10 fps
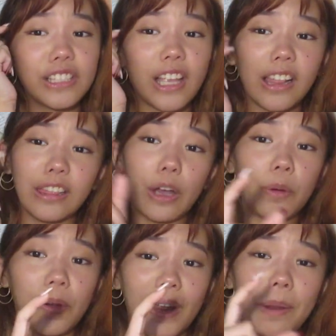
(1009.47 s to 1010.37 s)
to
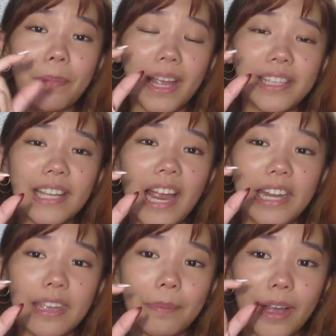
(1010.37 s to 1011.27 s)
lower it by a
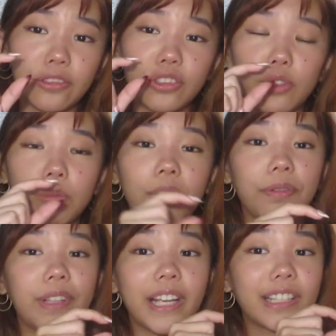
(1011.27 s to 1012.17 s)
tiny amount to
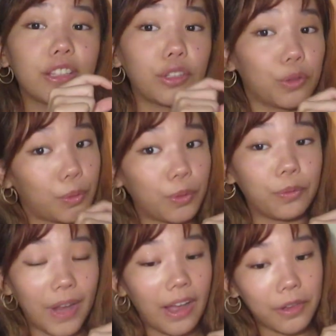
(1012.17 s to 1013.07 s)
reflect the true
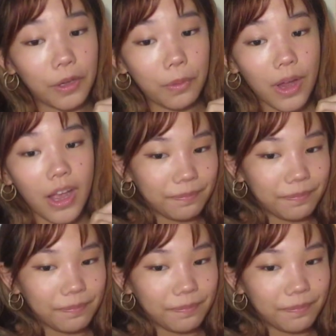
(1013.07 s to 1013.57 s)
value.